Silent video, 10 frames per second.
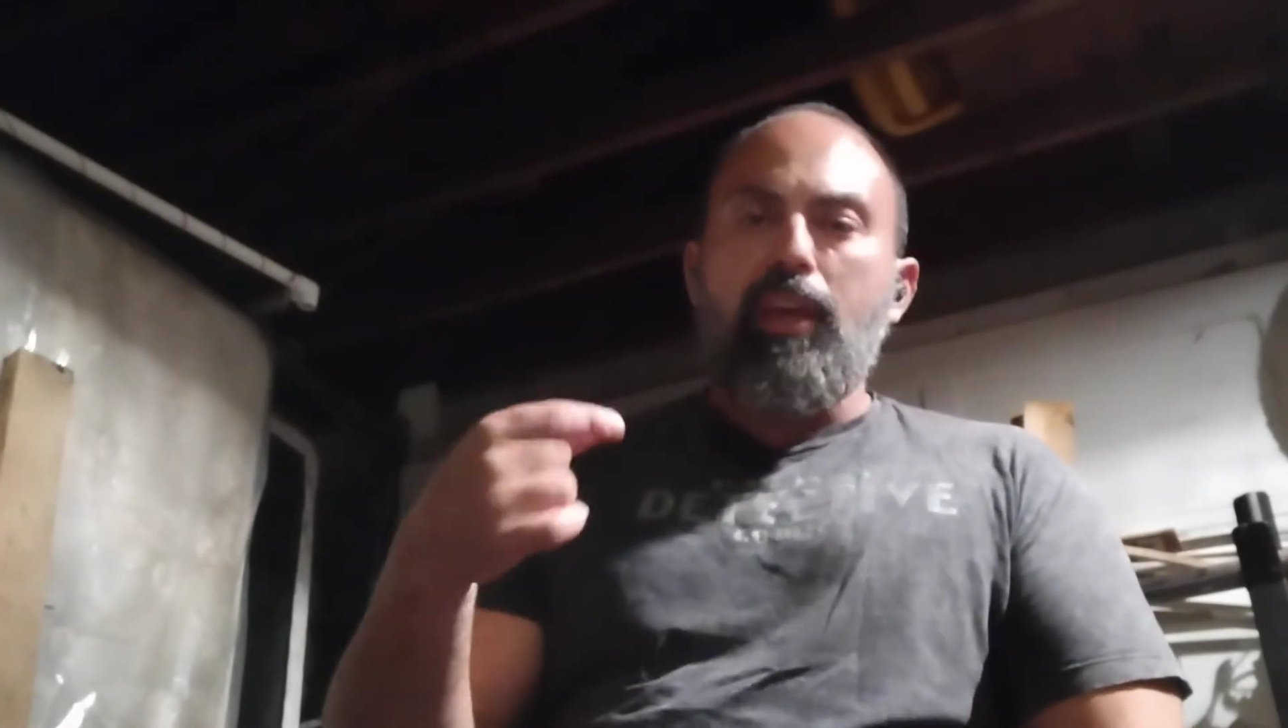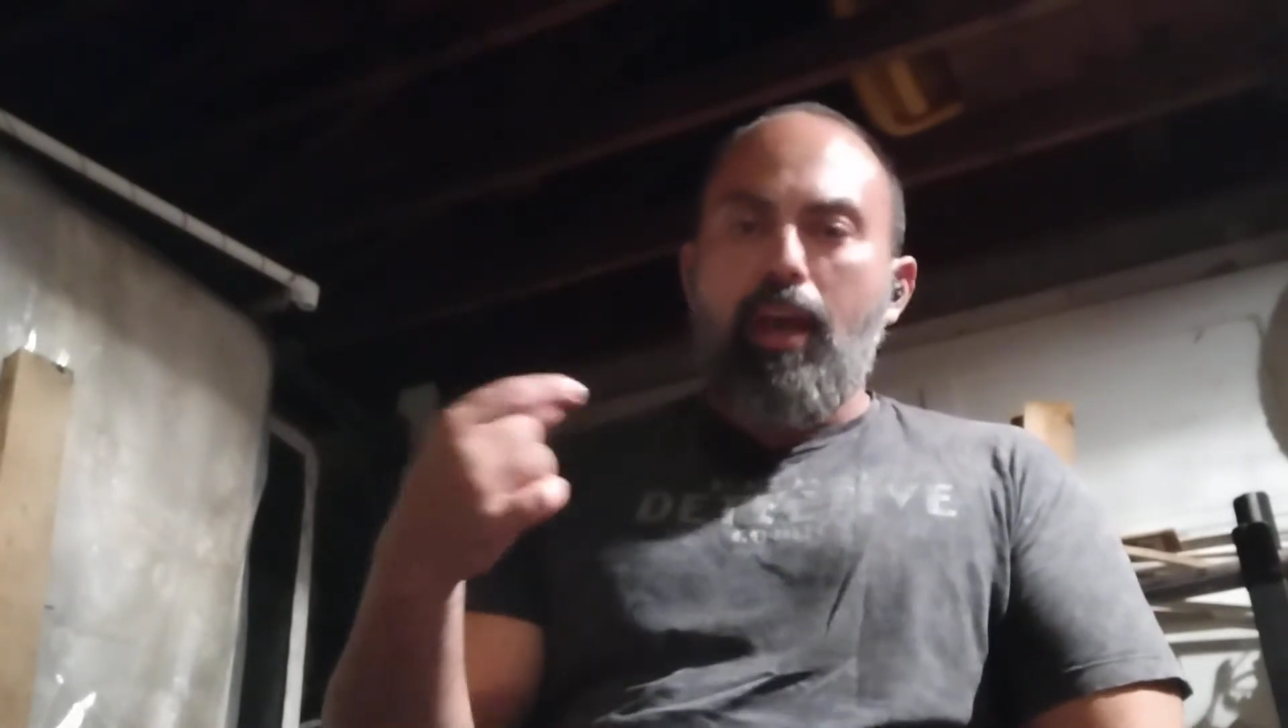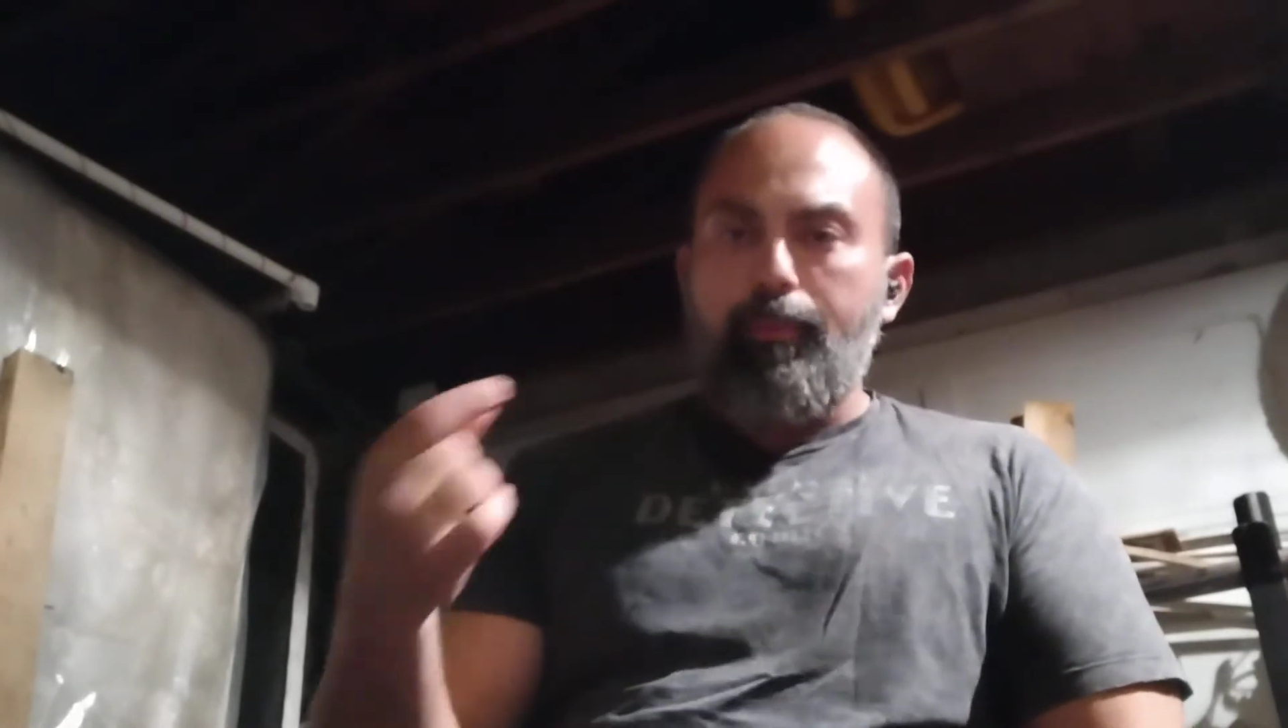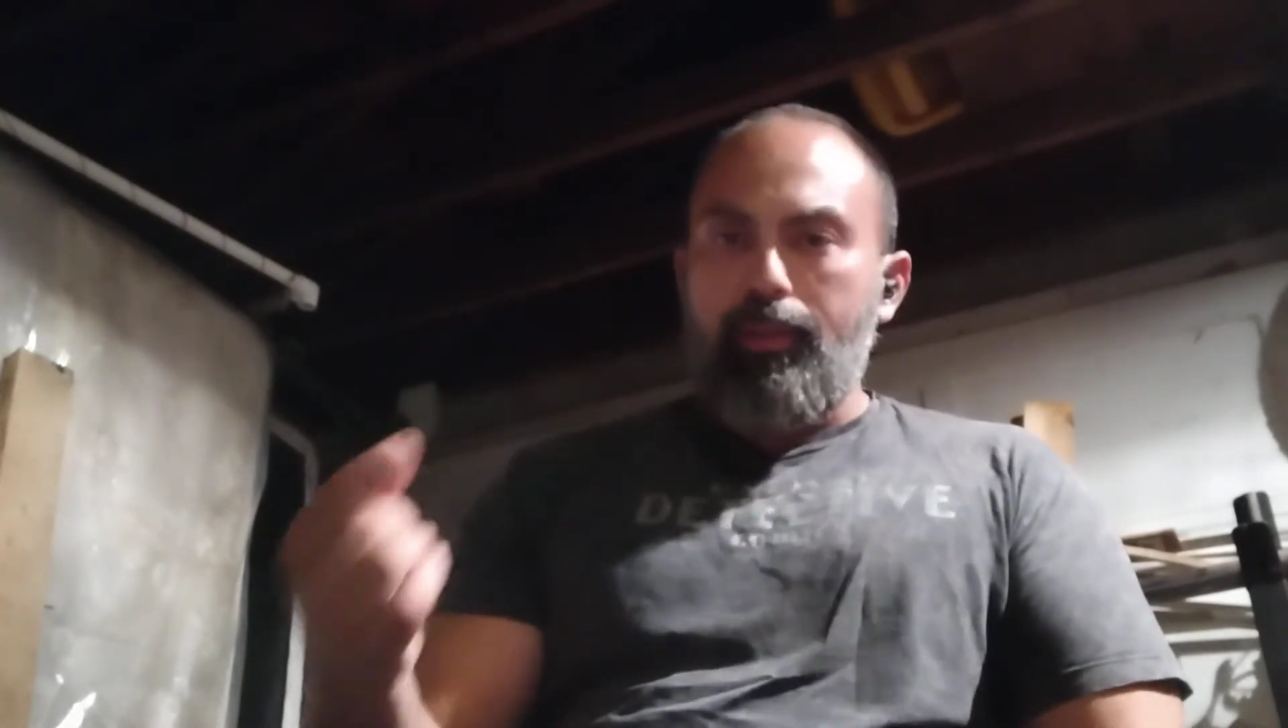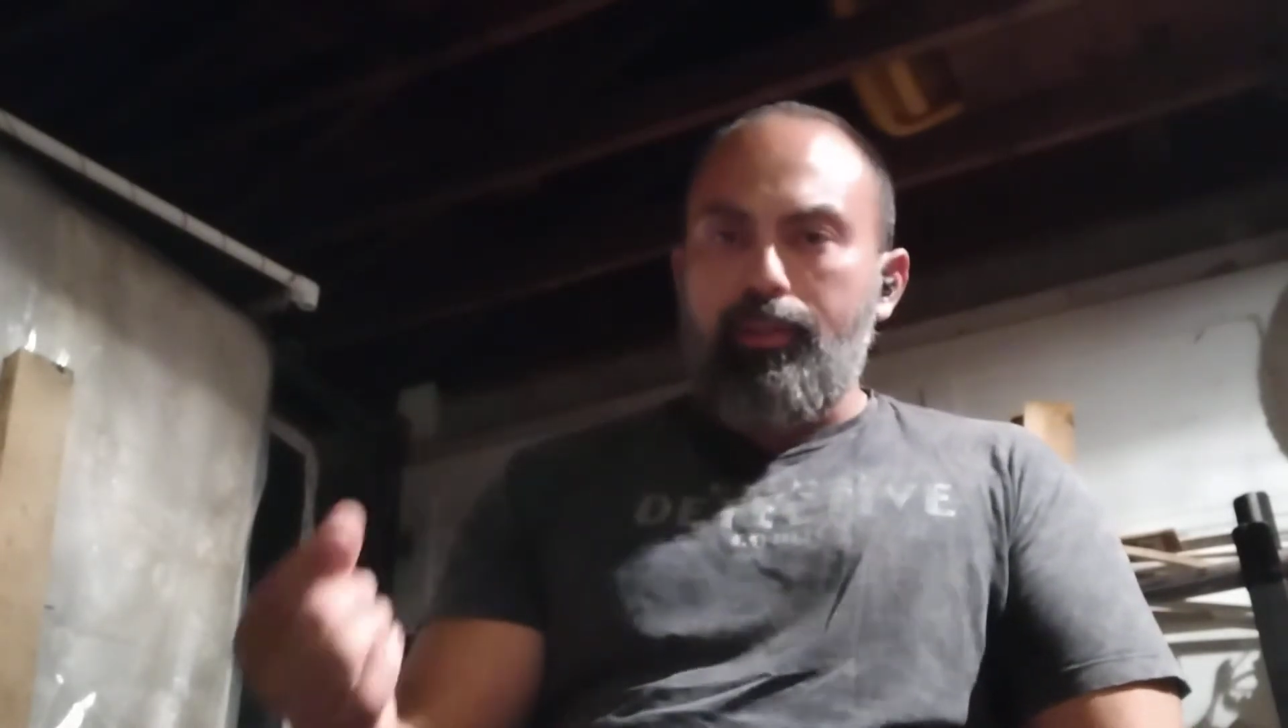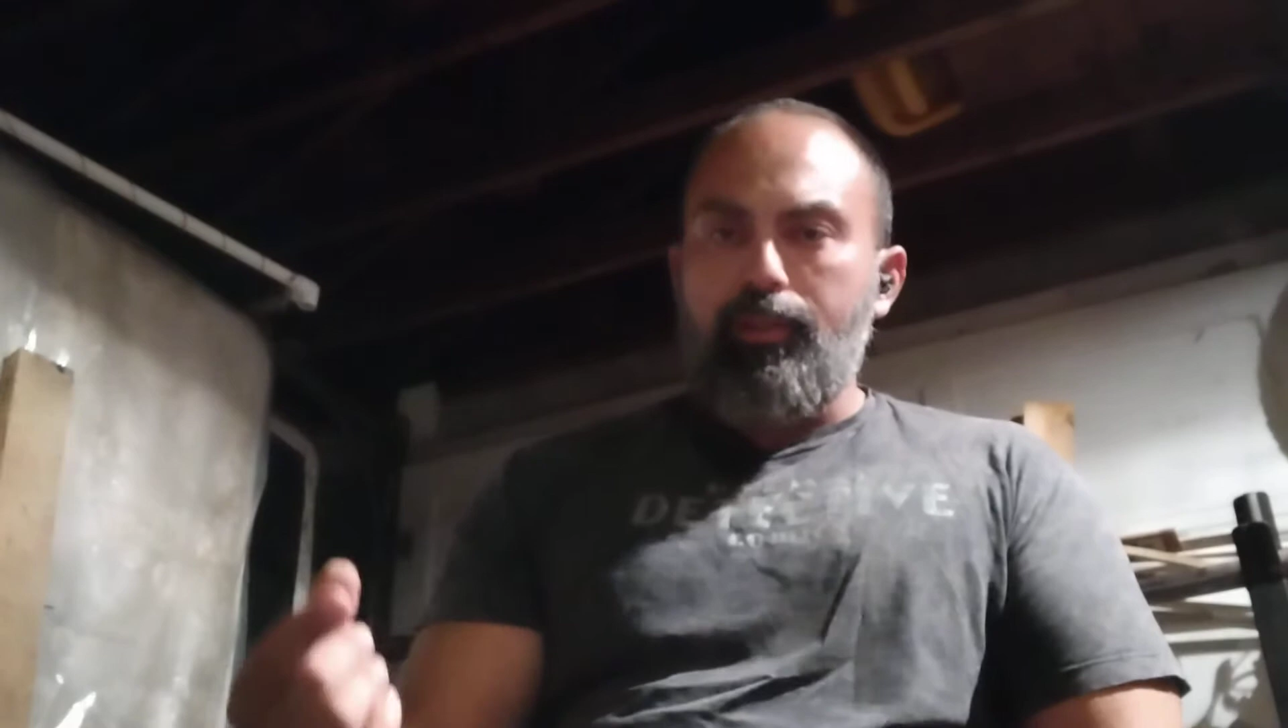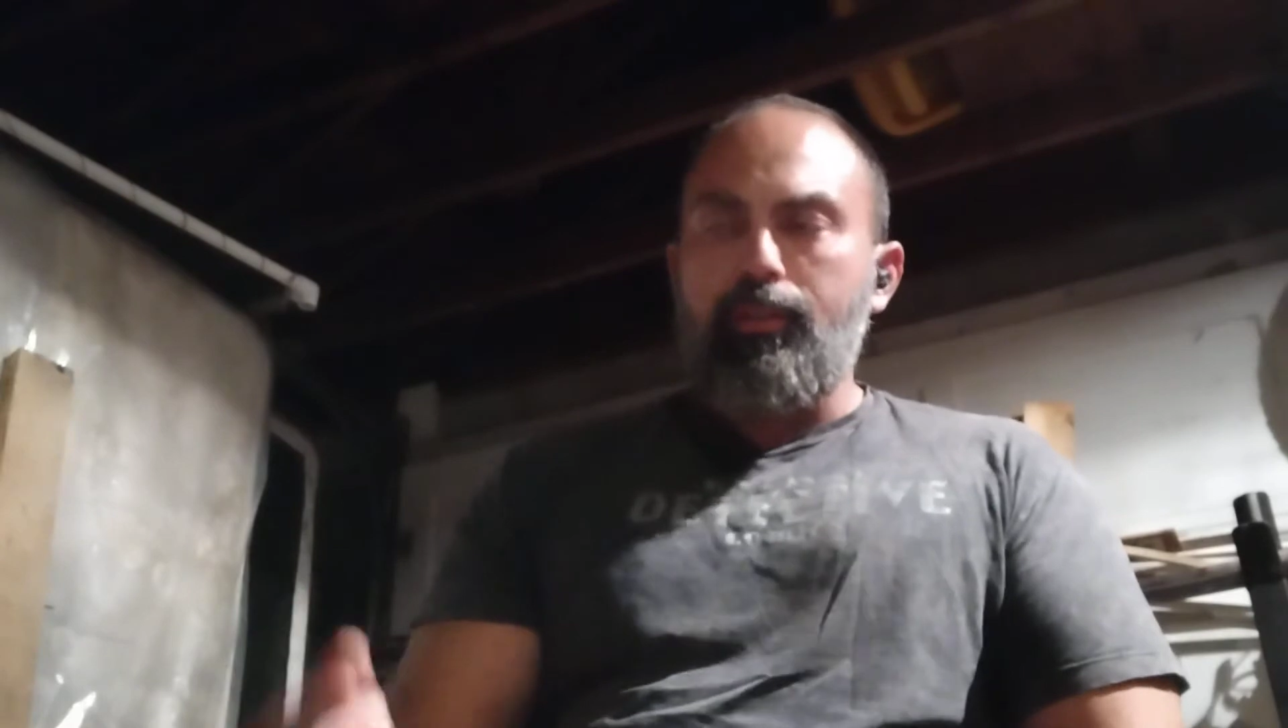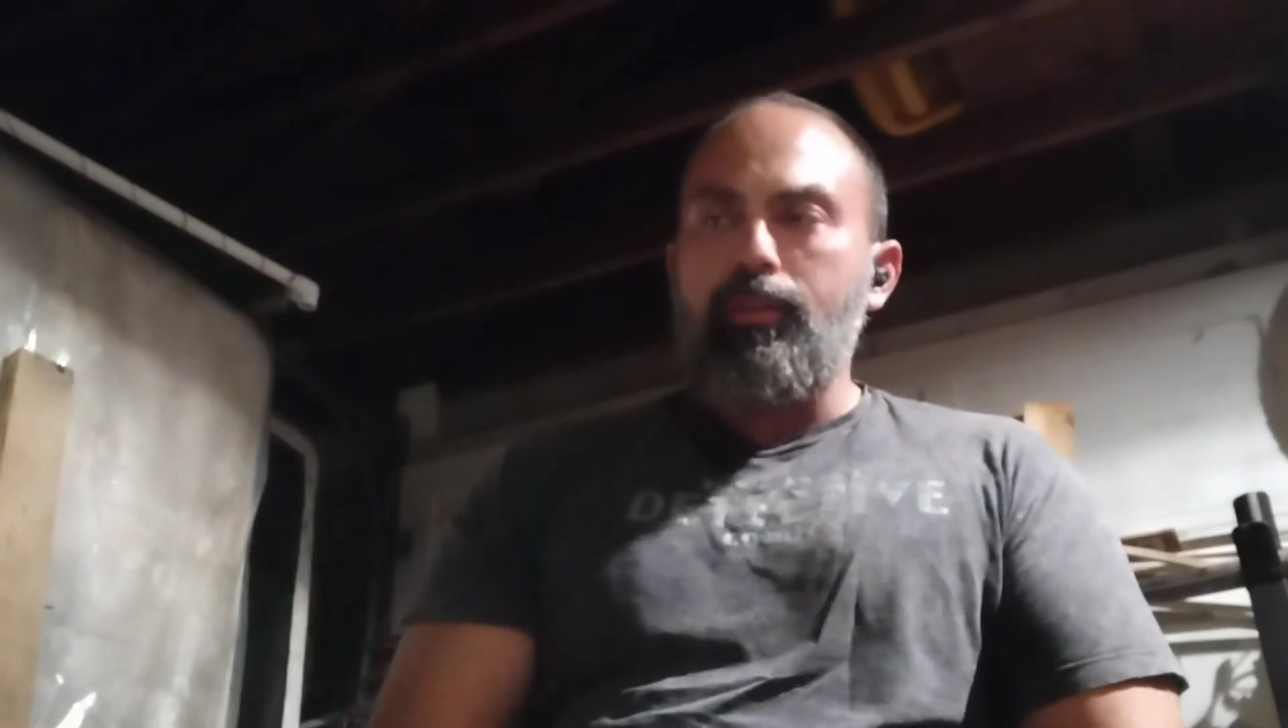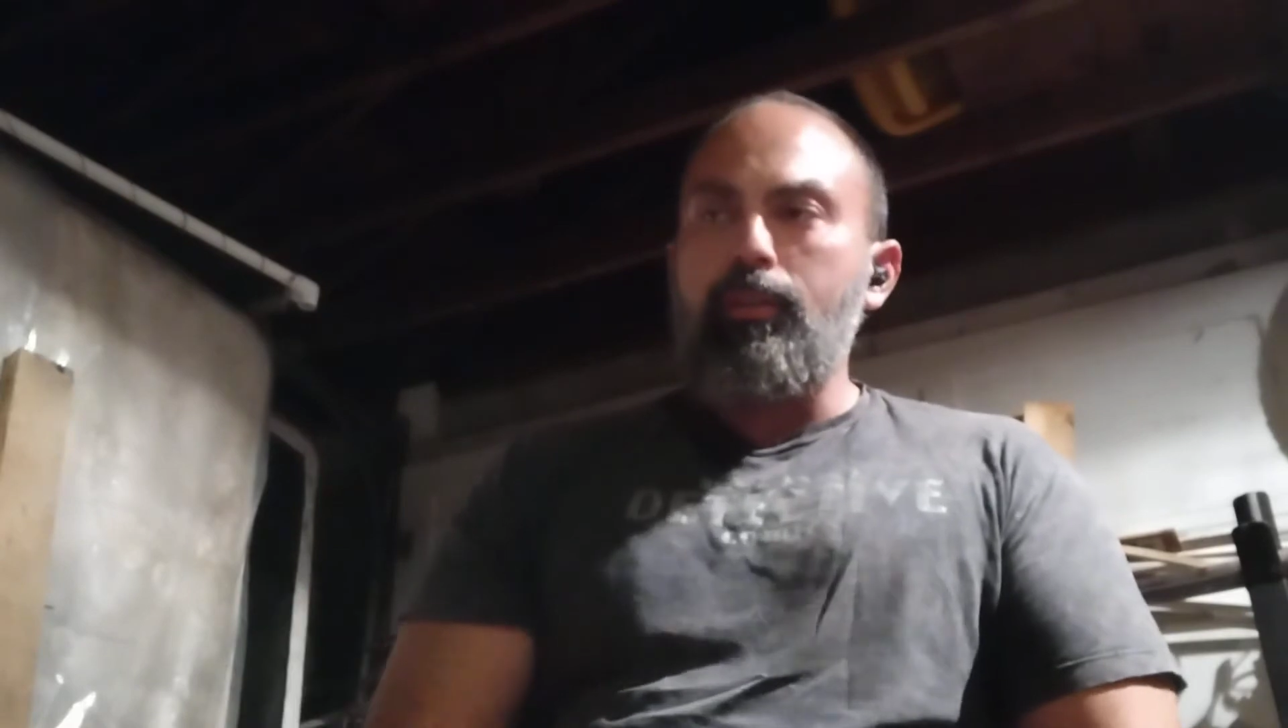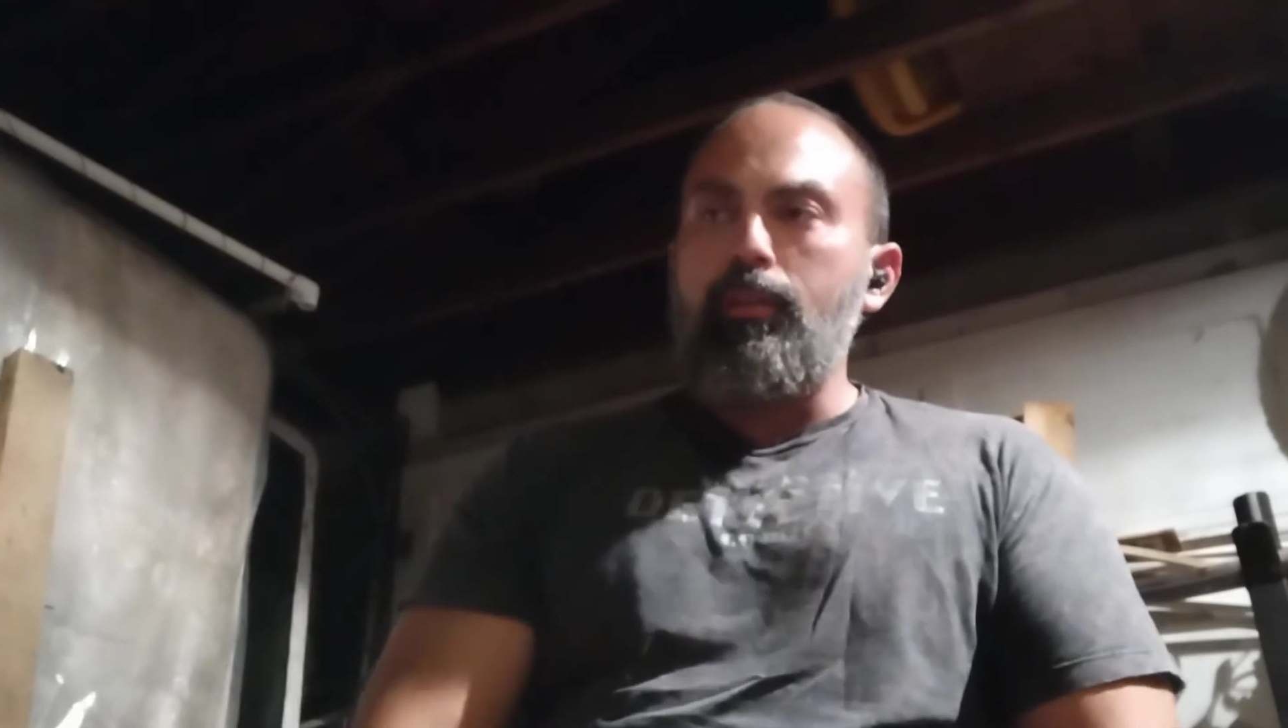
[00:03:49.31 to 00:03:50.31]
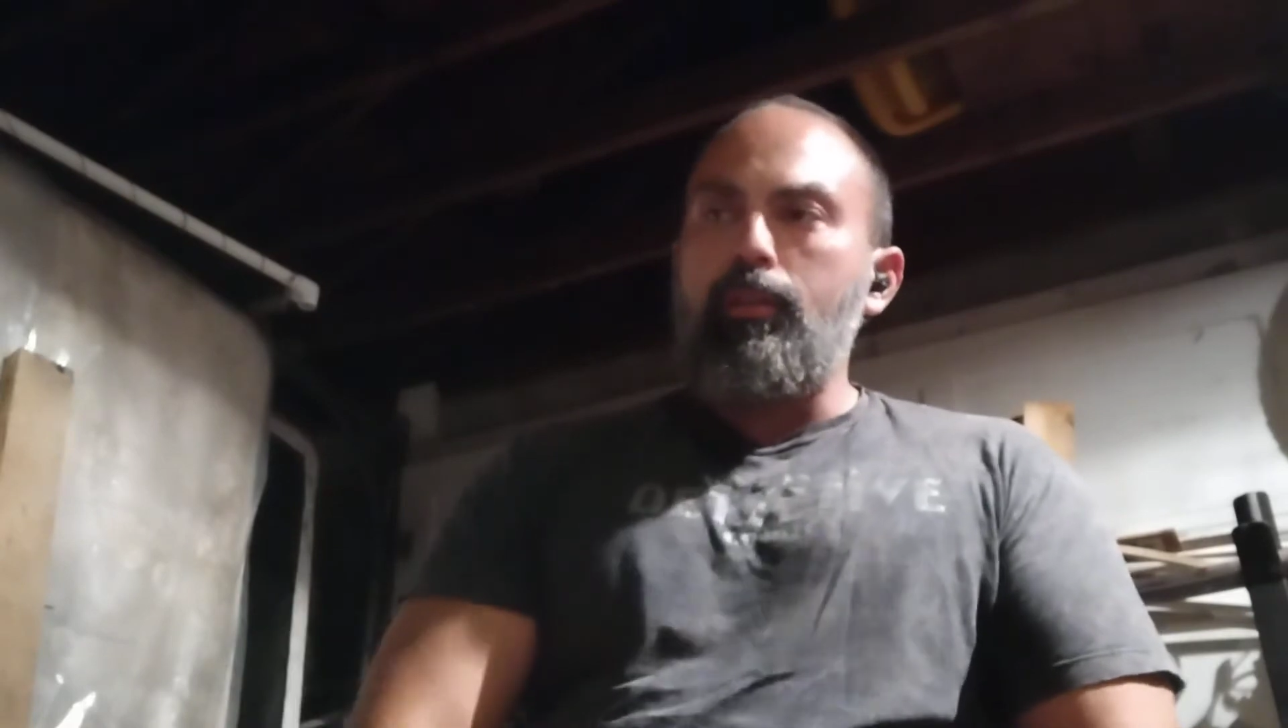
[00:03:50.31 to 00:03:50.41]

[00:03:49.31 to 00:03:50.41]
habits